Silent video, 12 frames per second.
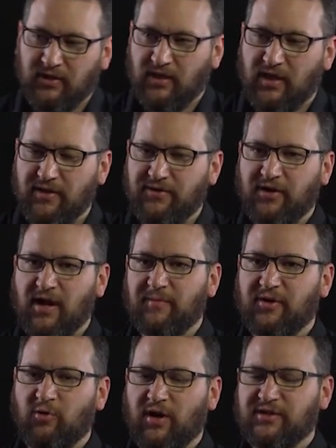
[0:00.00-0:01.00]
Another
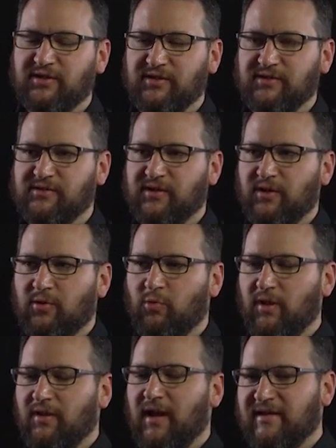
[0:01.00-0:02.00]
common question is
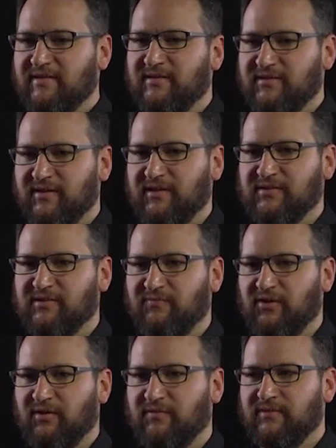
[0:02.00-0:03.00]
what licensing is
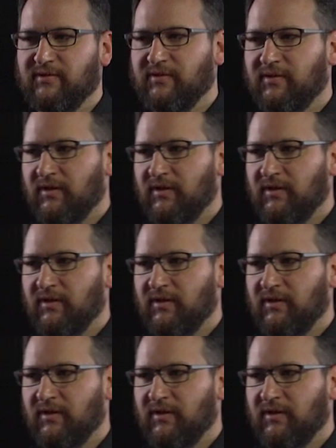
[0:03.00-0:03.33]
involved?